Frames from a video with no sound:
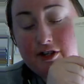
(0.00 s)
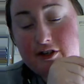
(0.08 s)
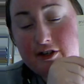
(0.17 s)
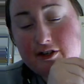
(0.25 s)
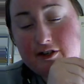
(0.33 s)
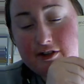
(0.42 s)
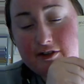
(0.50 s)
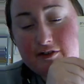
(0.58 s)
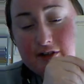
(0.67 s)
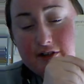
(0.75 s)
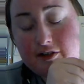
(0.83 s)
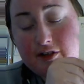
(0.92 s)
you could,
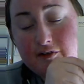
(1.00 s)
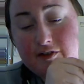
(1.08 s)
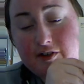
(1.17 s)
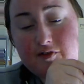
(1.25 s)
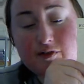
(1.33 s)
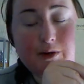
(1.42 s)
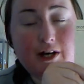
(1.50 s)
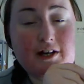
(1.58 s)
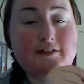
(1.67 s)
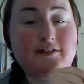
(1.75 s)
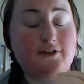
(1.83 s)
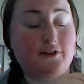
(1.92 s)
there are a lot of different
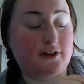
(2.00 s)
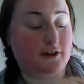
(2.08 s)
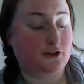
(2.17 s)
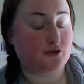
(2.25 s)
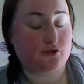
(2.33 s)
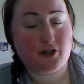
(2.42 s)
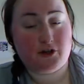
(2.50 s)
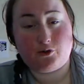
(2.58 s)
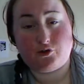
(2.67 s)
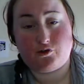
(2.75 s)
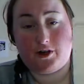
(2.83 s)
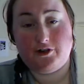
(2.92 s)
ways that you can trick
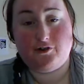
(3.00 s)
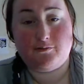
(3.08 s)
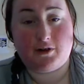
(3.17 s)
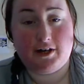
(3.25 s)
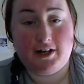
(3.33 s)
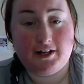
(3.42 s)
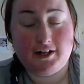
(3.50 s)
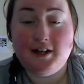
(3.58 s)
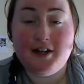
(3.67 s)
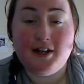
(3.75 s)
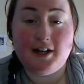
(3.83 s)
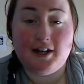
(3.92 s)
or train your brain
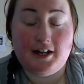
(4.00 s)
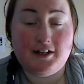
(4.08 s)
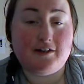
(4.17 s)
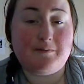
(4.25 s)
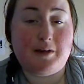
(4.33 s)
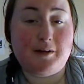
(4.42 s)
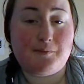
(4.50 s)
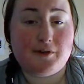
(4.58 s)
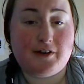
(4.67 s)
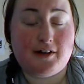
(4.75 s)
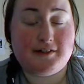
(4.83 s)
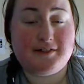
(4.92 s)
into being
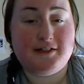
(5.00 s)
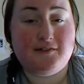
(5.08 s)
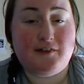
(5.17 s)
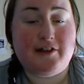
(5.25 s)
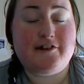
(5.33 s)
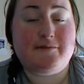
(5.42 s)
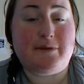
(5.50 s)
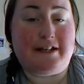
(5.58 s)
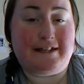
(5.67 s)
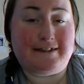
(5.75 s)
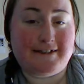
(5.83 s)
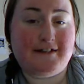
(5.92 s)
productive, into
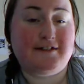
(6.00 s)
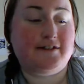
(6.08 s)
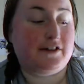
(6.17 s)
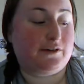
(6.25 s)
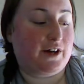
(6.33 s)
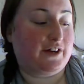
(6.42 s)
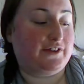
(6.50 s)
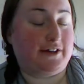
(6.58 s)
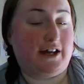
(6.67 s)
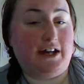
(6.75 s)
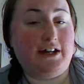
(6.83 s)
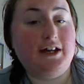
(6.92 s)
being centered around the
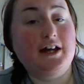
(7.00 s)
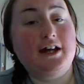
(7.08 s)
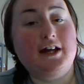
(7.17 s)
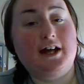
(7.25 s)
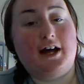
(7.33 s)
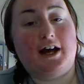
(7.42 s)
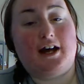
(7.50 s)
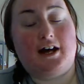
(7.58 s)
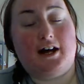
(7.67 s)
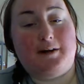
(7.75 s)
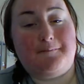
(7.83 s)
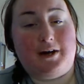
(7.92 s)
day,
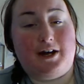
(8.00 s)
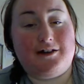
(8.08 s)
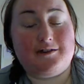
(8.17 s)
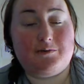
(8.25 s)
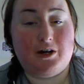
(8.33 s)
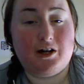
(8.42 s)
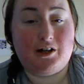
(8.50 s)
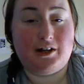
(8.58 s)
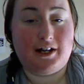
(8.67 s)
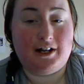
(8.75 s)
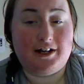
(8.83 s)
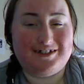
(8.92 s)
as
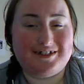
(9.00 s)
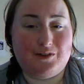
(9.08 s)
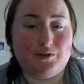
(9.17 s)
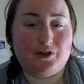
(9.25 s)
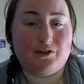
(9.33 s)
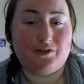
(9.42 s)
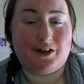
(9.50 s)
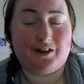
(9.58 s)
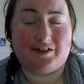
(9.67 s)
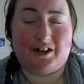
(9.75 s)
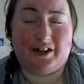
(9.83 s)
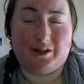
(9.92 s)
well as giving you
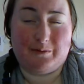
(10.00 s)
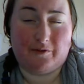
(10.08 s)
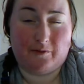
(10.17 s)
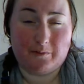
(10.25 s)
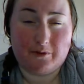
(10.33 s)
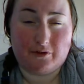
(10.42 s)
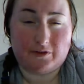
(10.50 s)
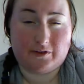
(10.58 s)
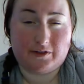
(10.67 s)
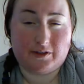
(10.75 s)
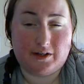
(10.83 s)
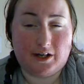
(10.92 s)
guys a little bit of a
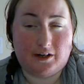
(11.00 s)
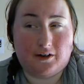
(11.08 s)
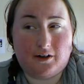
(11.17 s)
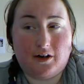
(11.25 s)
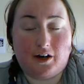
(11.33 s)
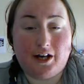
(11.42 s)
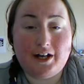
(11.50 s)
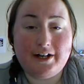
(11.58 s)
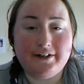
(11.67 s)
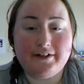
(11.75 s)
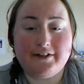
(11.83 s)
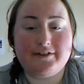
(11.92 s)
boost. Now,
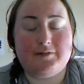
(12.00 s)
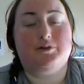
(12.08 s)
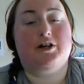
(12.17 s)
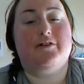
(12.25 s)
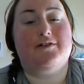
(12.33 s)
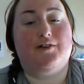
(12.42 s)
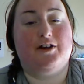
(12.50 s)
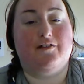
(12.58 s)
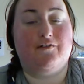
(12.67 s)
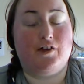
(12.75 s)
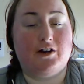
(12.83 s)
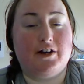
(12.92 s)
I sometimes
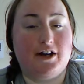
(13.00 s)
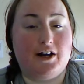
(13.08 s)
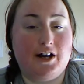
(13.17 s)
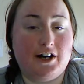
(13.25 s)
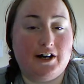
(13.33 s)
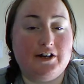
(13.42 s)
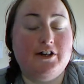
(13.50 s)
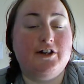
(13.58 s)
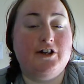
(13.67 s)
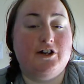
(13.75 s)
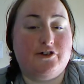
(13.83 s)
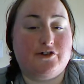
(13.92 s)
find it very hard
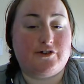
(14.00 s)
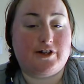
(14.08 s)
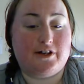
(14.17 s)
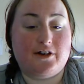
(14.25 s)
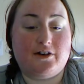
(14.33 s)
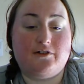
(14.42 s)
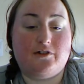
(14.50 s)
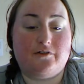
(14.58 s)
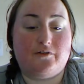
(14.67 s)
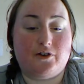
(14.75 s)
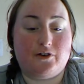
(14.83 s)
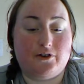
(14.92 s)
during Nano to
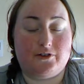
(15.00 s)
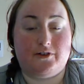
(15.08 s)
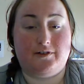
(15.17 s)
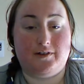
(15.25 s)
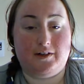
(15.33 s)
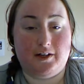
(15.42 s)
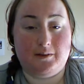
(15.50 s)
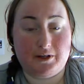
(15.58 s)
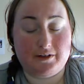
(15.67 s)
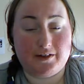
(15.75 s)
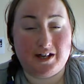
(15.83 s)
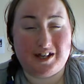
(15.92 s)
focus on today
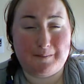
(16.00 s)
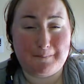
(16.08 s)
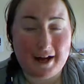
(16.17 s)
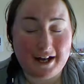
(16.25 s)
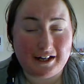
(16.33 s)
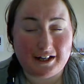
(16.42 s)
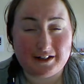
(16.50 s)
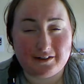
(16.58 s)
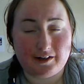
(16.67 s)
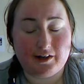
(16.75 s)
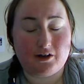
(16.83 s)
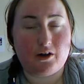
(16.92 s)
because I get
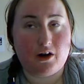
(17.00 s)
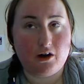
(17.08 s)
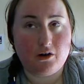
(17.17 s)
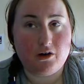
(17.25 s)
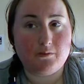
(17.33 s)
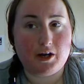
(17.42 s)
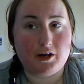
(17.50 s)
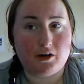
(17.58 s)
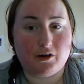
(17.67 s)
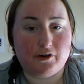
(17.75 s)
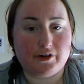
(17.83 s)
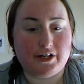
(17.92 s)
panicked and I go, oh my
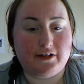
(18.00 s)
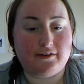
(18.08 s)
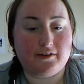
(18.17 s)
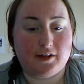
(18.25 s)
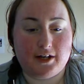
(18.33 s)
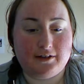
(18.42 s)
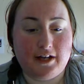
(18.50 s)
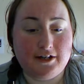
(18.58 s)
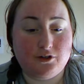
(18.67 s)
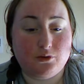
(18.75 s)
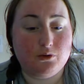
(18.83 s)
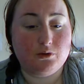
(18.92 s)
god, it's like
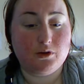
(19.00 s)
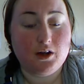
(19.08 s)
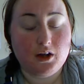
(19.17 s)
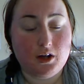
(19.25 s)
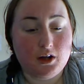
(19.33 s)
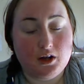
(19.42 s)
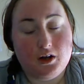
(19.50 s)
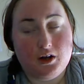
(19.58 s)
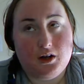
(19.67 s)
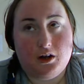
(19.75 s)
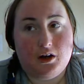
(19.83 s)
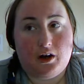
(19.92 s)
day two.
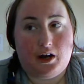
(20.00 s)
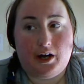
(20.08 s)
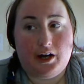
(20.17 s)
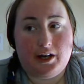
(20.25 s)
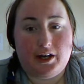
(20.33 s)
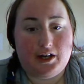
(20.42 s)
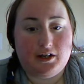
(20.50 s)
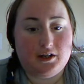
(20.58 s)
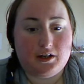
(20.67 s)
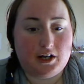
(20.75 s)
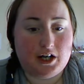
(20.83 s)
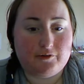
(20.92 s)
I
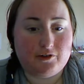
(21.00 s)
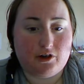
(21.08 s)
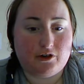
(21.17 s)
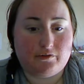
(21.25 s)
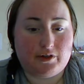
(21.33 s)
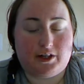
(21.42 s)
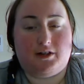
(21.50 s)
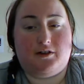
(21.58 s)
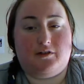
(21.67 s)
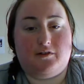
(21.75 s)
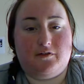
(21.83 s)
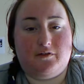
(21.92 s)
have not
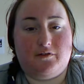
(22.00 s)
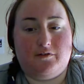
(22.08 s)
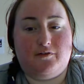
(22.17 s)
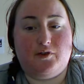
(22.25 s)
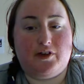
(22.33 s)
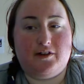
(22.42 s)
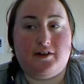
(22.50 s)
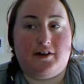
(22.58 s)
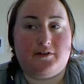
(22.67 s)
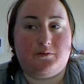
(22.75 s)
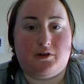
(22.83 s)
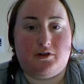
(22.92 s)
written
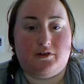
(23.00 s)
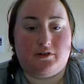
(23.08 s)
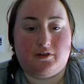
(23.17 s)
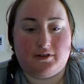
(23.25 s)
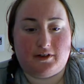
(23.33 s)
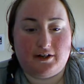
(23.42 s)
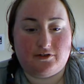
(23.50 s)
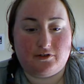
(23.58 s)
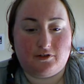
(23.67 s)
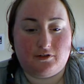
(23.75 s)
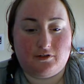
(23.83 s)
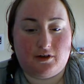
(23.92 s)
40,000 words on day
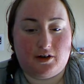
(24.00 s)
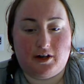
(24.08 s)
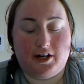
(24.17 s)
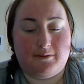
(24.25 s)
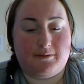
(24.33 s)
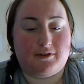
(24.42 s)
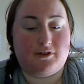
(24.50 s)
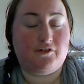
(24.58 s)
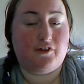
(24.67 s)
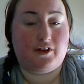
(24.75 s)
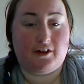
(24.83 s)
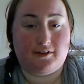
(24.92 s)
two. I am so
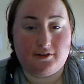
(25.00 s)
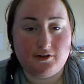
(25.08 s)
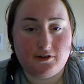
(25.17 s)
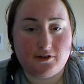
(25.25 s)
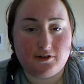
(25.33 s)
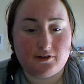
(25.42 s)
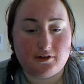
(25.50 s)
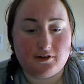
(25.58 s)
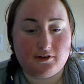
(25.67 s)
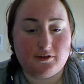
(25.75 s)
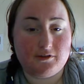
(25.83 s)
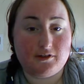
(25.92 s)
fucking screwed.
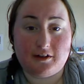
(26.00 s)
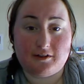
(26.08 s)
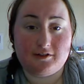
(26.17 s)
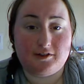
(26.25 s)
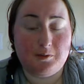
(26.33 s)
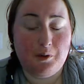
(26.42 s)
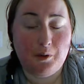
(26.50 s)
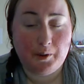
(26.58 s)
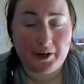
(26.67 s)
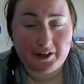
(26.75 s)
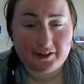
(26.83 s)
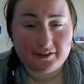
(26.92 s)
That's not the
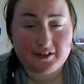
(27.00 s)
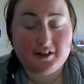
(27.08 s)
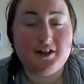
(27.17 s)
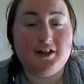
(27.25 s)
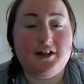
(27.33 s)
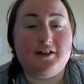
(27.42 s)
point.